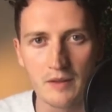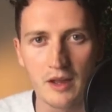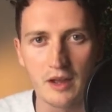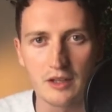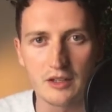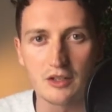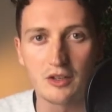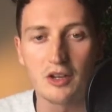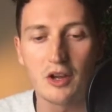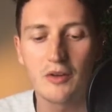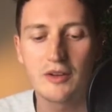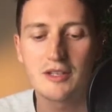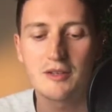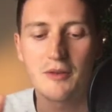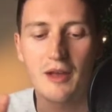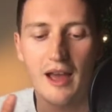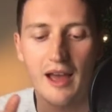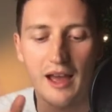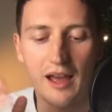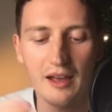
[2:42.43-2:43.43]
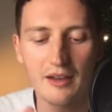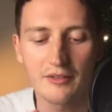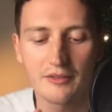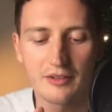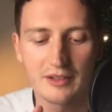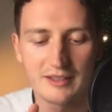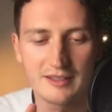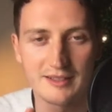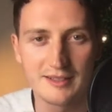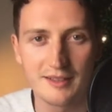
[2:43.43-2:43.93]
you're going to have
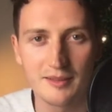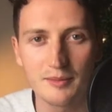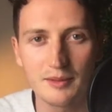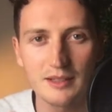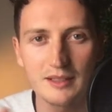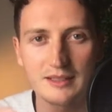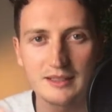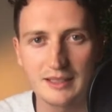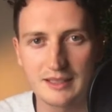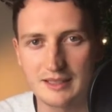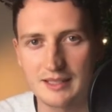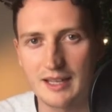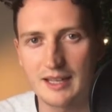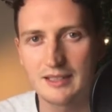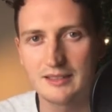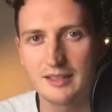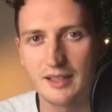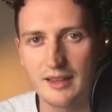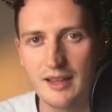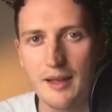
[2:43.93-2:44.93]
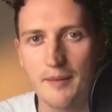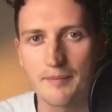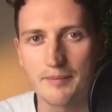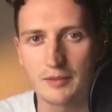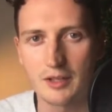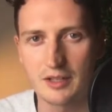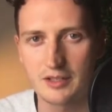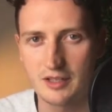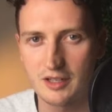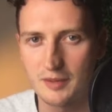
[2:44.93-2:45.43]
similar success to them,
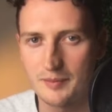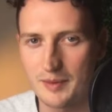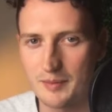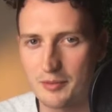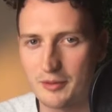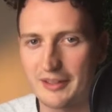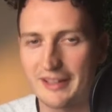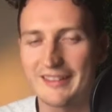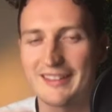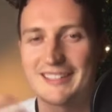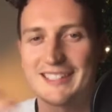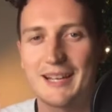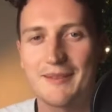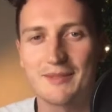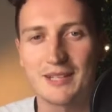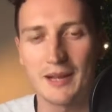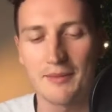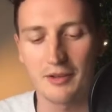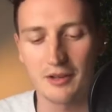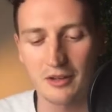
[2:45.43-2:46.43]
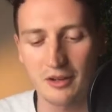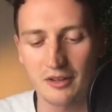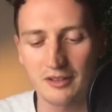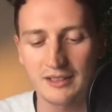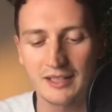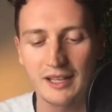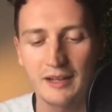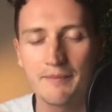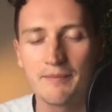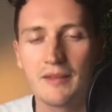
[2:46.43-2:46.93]
because you're going to be putting out the same type of
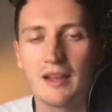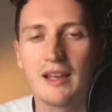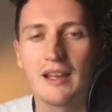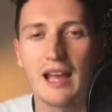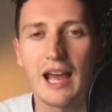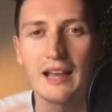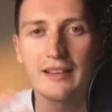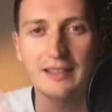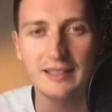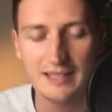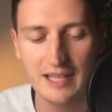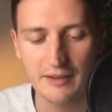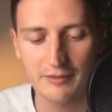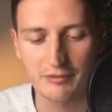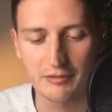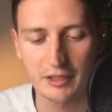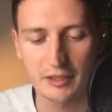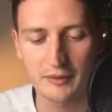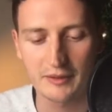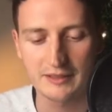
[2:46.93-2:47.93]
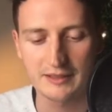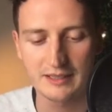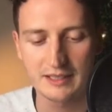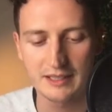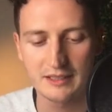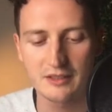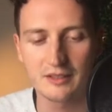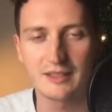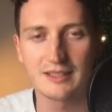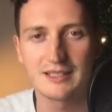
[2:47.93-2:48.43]
content at the same frequency
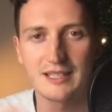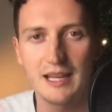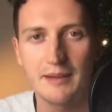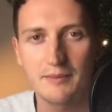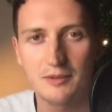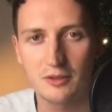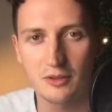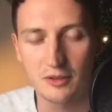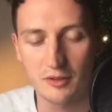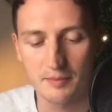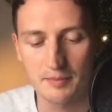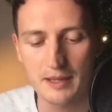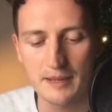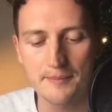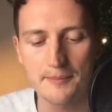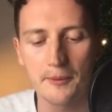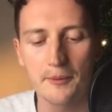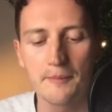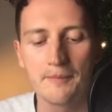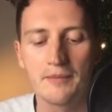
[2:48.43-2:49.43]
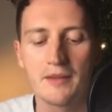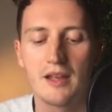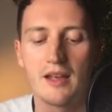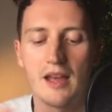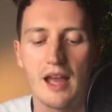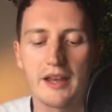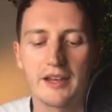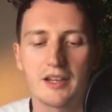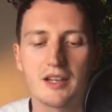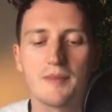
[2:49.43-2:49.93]
to the same sort of people,
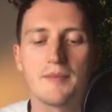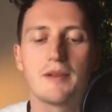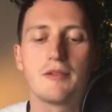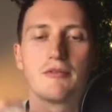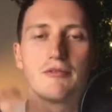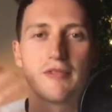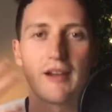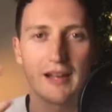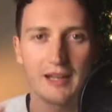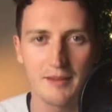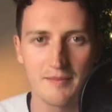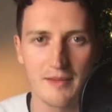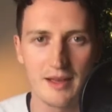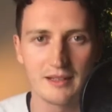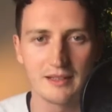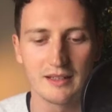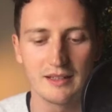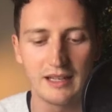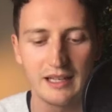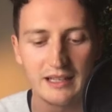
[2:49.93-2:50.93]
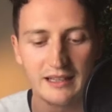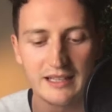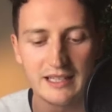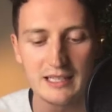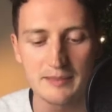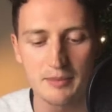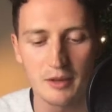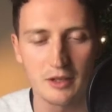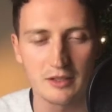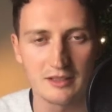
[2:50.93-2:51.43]
and you're going to be recommended in these
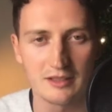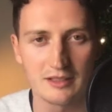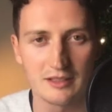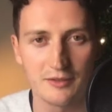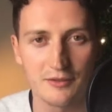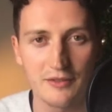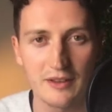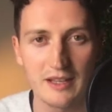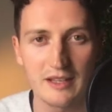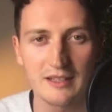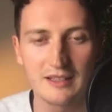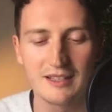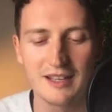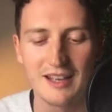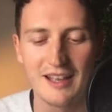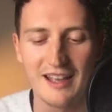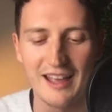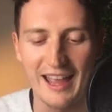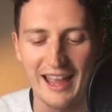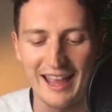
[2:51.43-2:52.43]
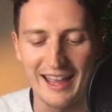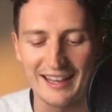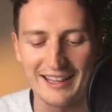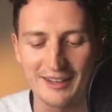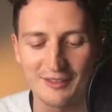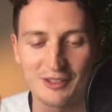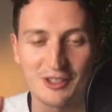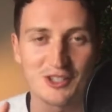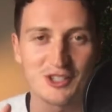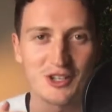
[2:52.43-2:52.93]
person's feeds. And
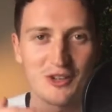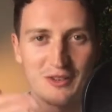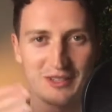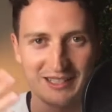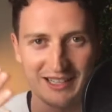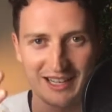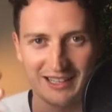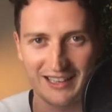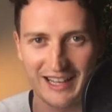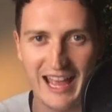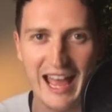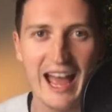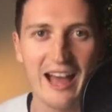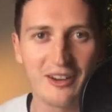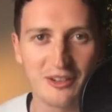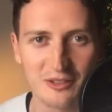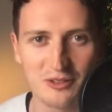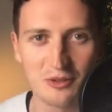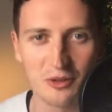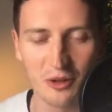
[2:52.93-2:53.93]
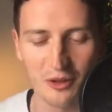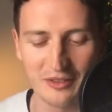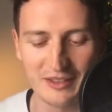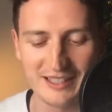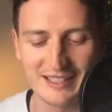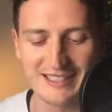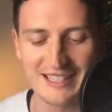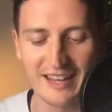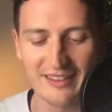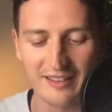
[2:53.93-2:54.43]
I'm going to show you exactly how to do all
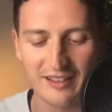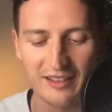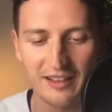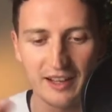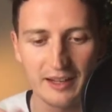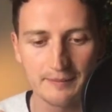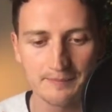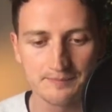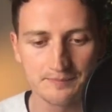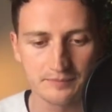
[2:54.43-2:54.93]
this down the line.